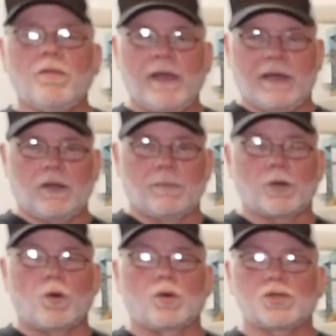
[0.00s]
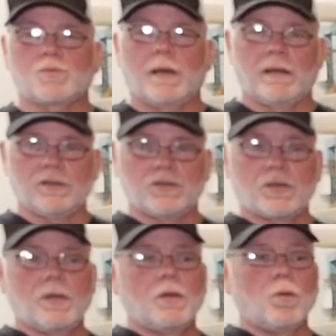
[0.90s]
that number
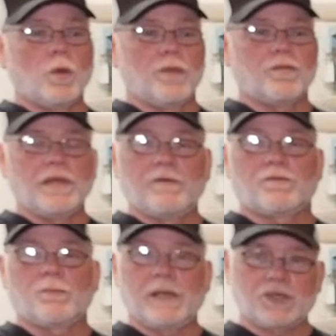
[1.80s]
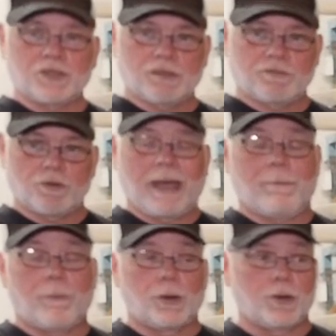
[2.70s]
corresponds with the information for
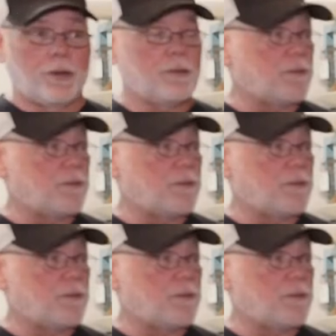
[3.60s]
that bird